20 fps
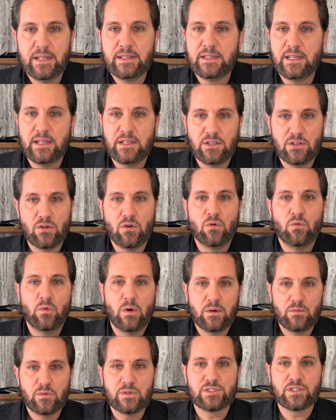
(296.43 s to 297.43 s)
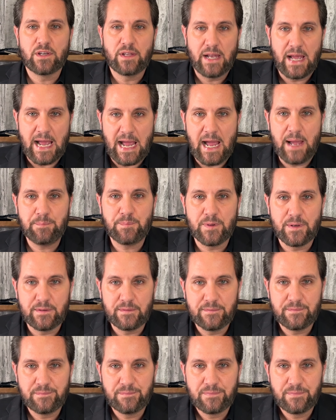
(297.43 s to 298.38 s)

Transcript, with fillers: didn't know what was going to happen.